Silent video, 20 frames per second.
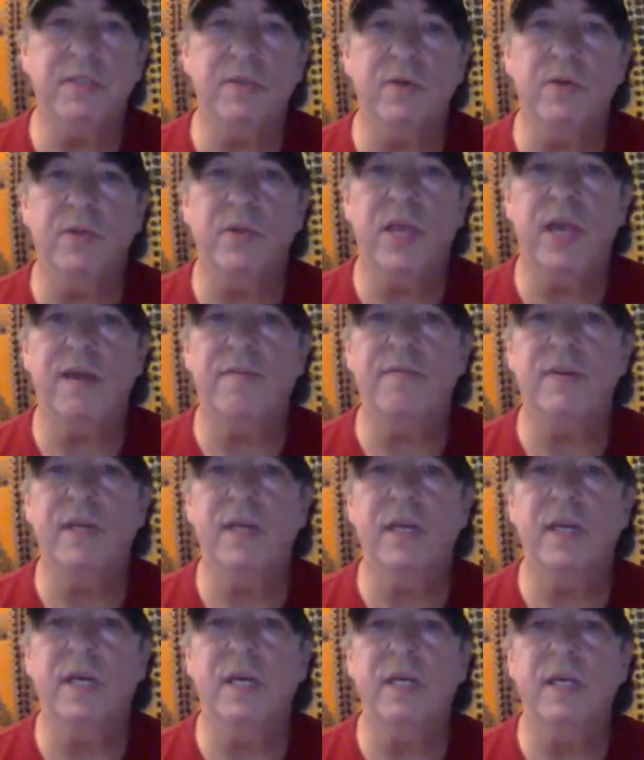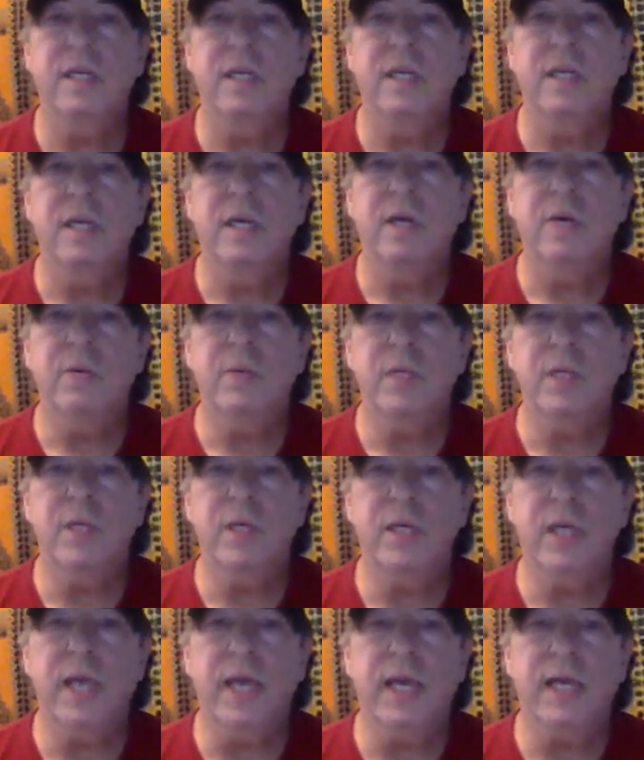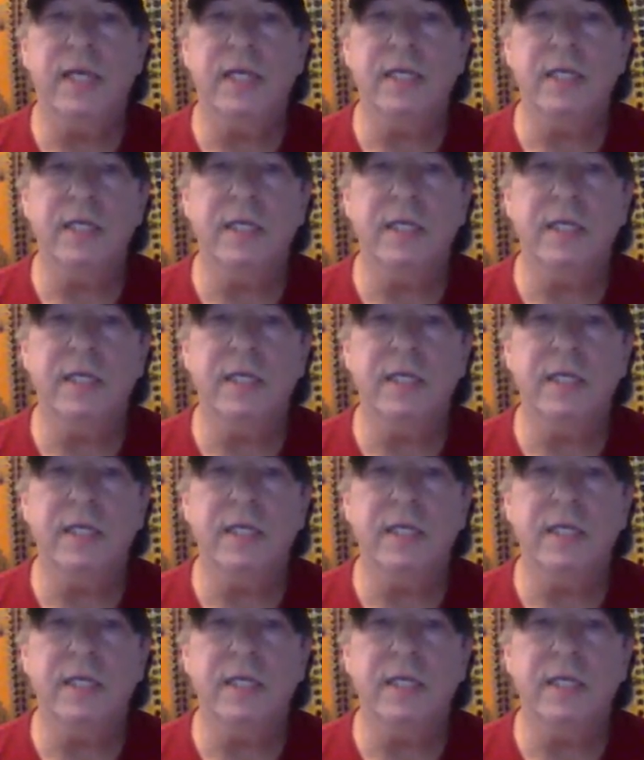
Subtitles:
North Africa. We look at